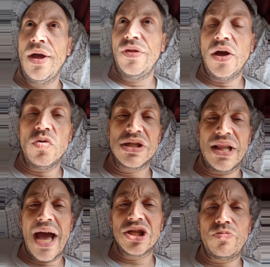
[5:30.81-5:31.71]
I think it was
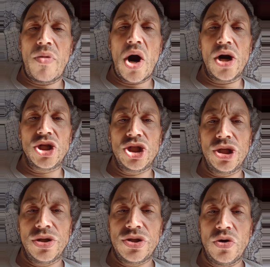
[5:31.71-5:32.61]
last
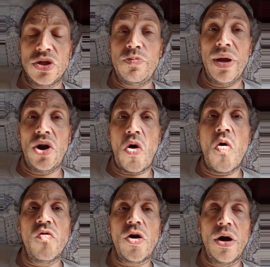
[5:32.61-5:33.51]
March. So it's been
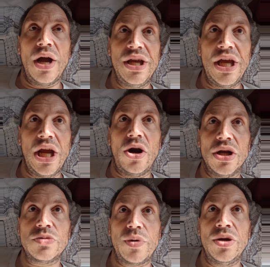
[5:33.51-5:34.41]
over a year.
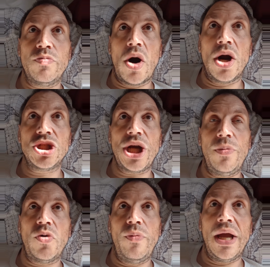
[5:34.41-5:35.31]
It's been March,
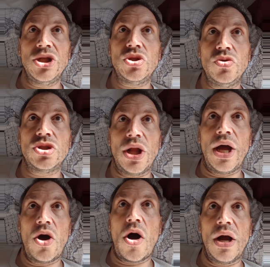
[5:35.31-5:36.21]
April, May, June,
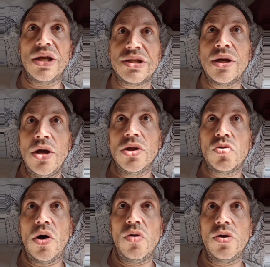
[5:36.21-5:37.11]
July, August,
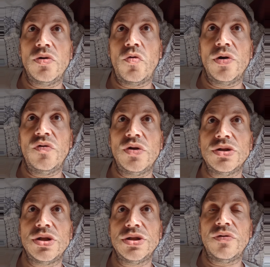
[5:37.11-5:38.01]
12, 14,
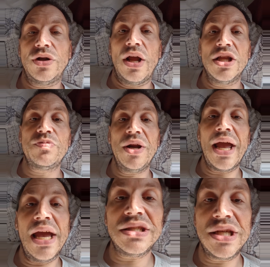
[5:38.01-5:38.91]
It's been
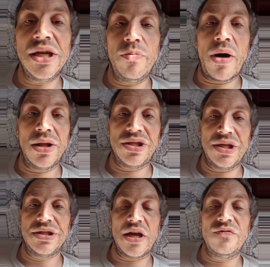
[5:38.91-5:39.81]
18 months
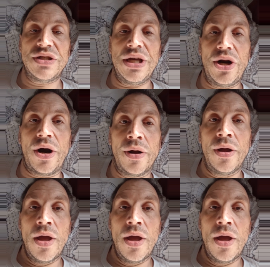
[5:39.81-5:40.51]
since I've seen her.